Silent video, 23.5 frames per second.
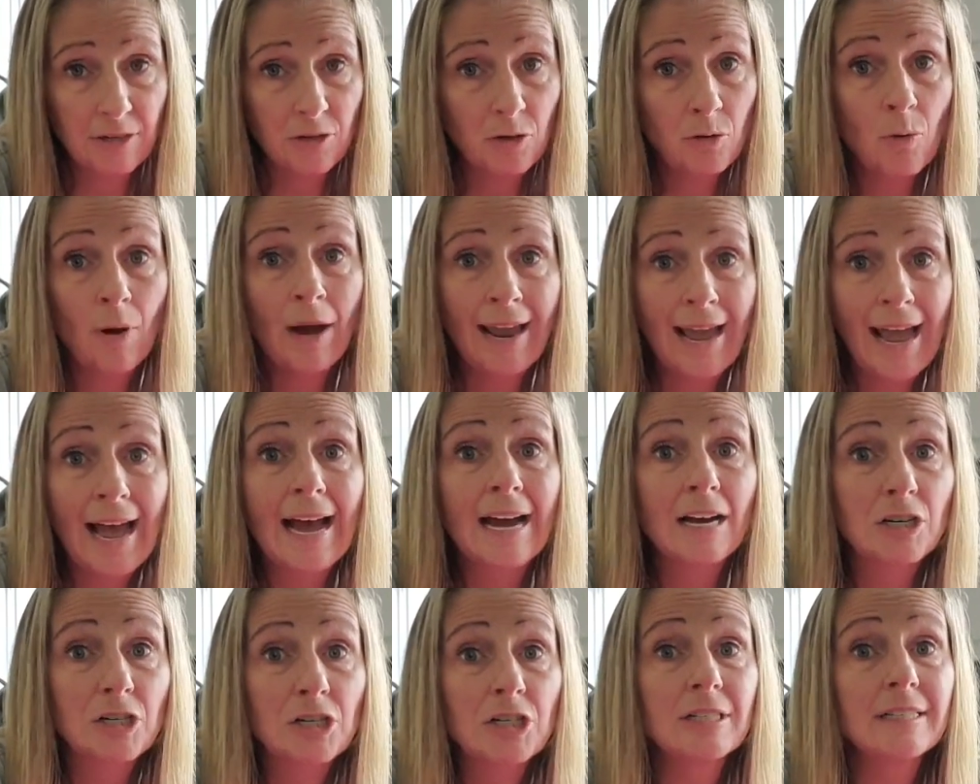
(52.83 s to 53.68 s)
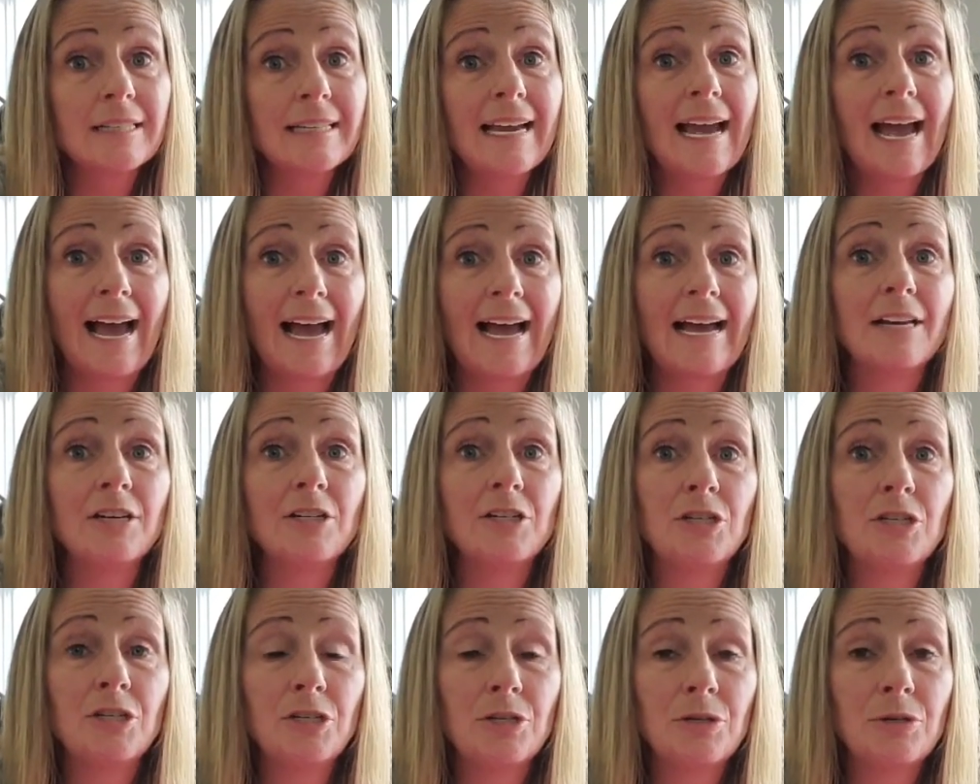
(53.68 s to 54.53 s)
So I actually
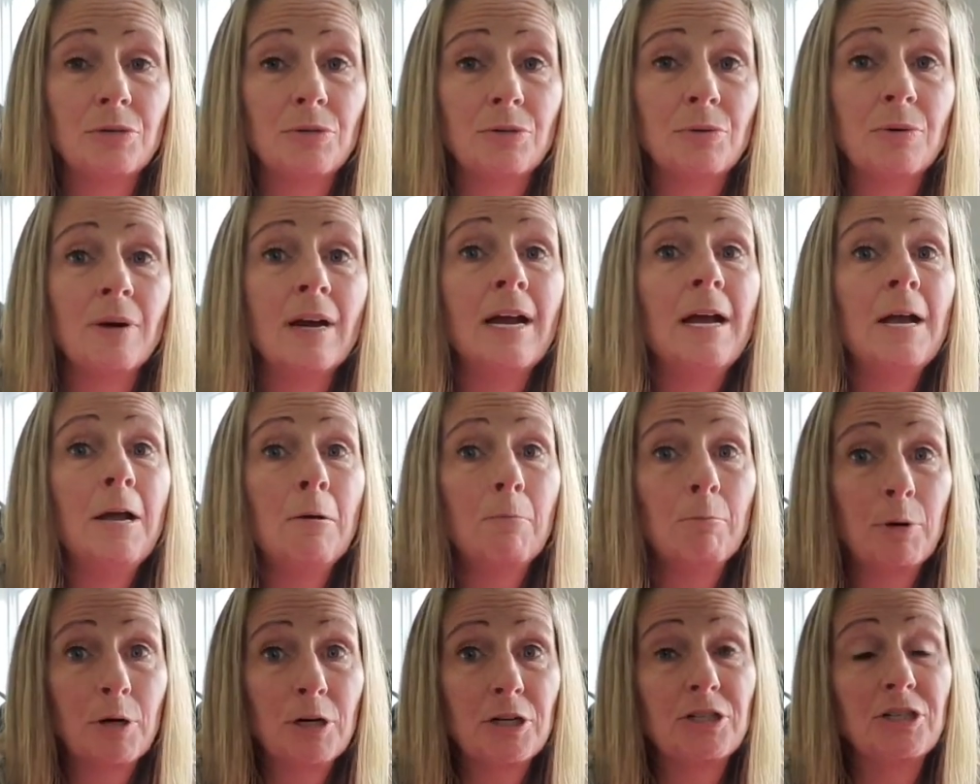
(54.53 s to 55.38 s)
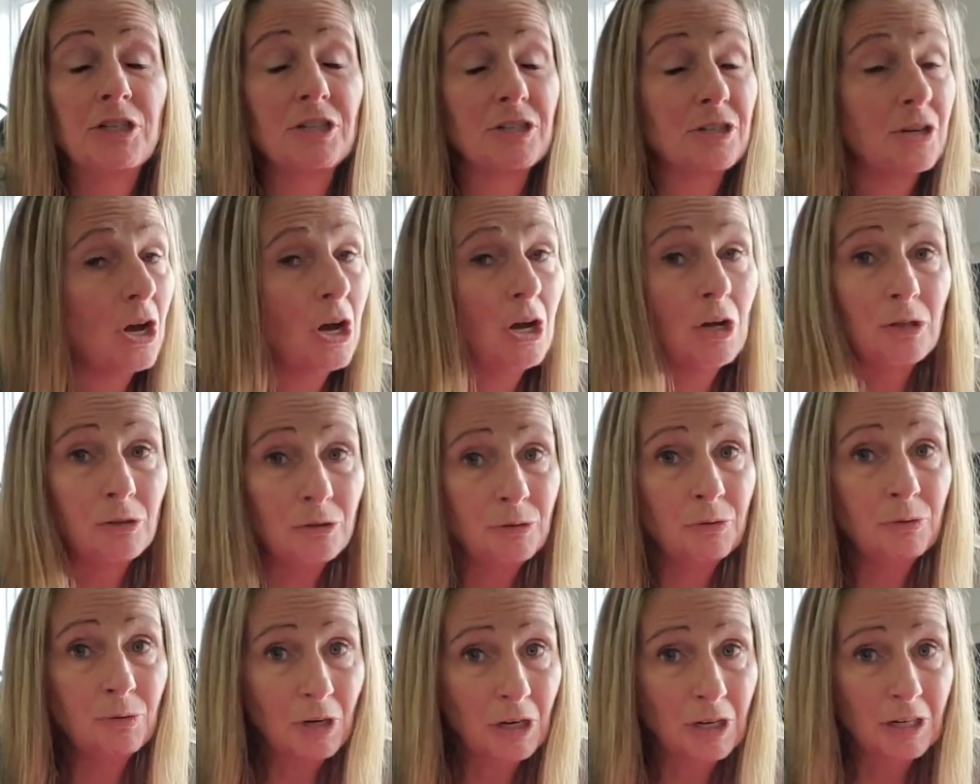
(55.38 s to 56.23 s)
had to purchase all
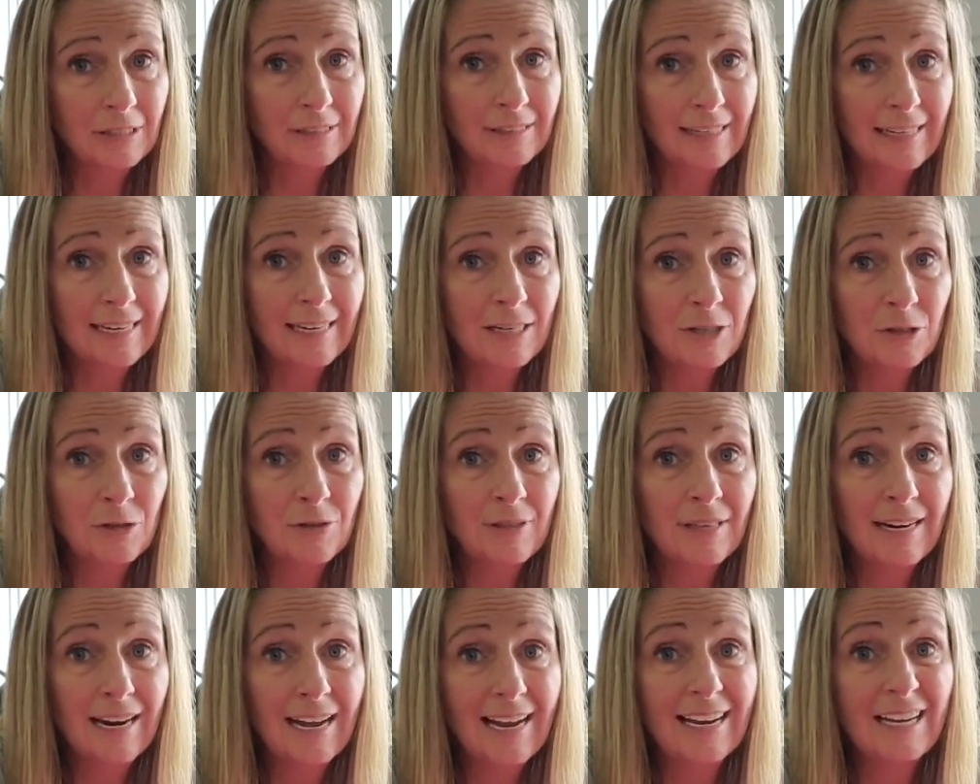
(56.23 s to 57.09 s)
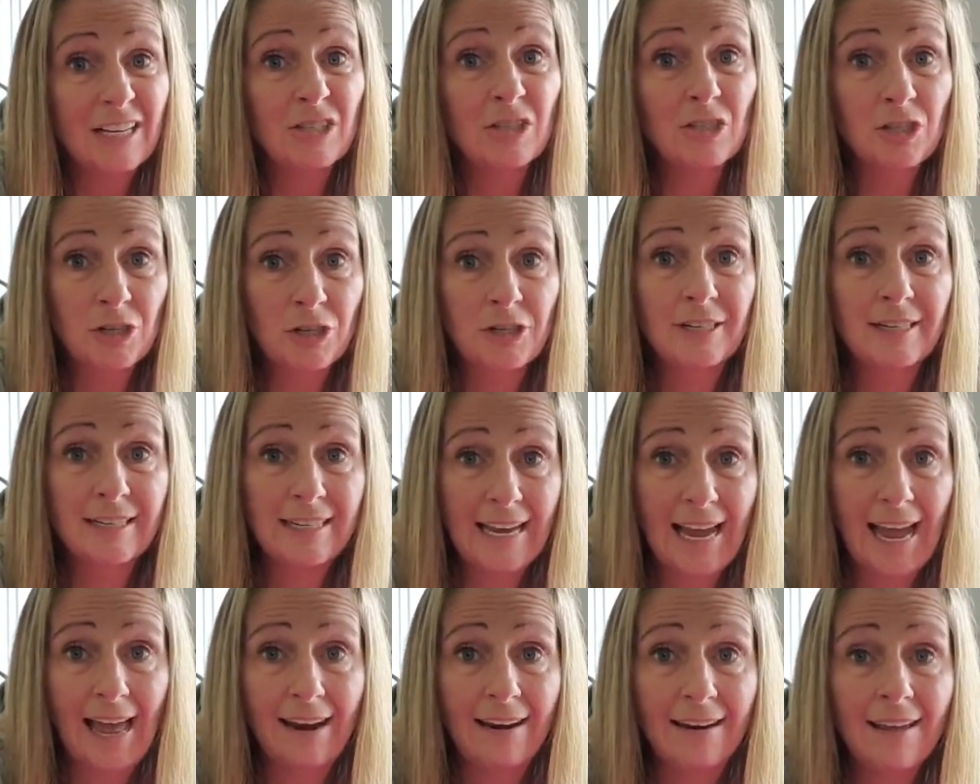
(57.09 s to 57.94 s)
new garlic so that I can start
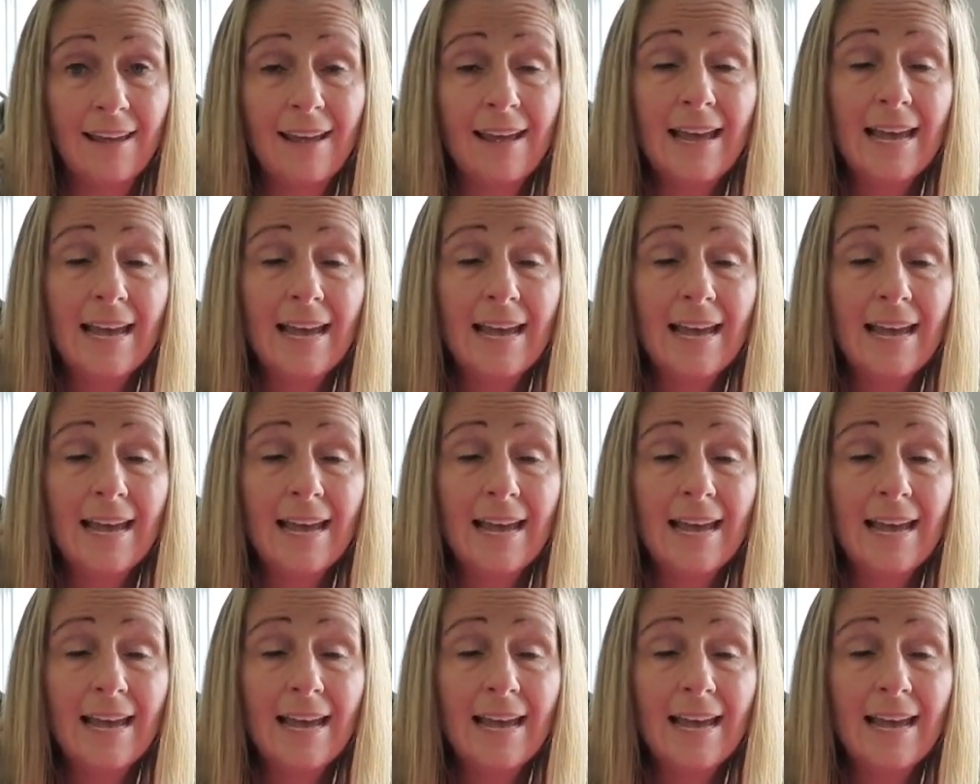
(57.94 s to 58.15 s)
again.